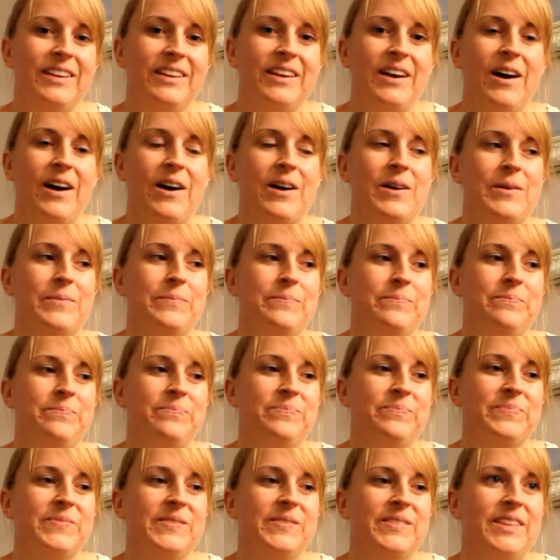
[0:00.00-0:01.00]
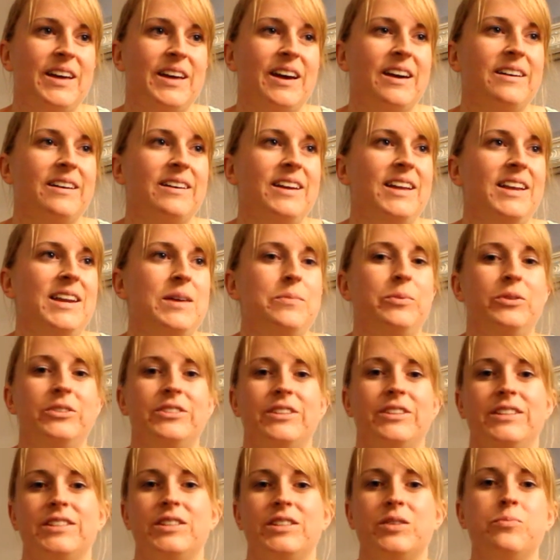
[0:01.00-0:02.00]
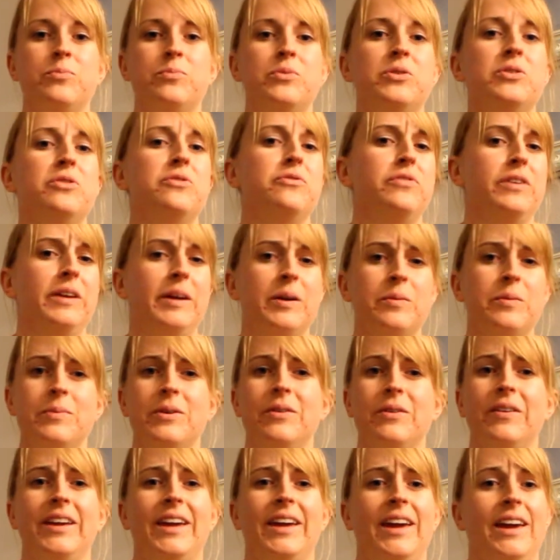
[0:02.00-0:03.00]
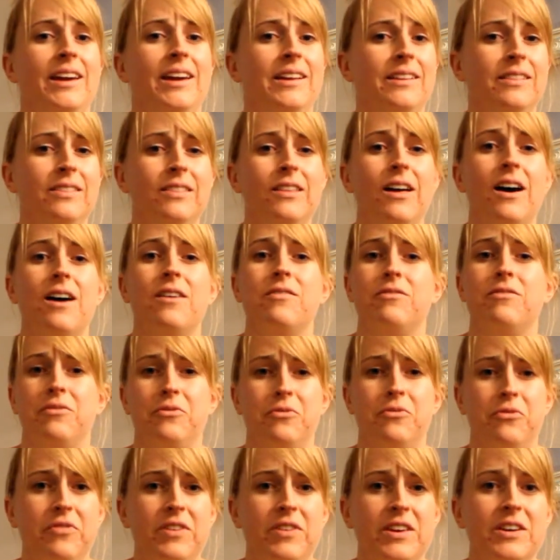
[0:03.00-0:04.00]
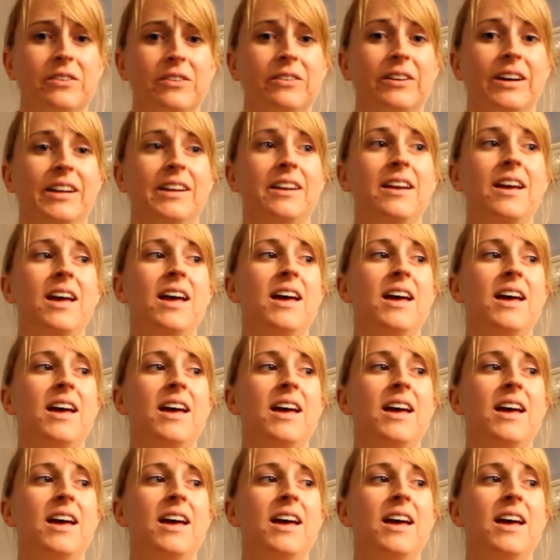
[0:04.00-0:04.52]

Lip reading: that enables us to move and communicate and love and feel, and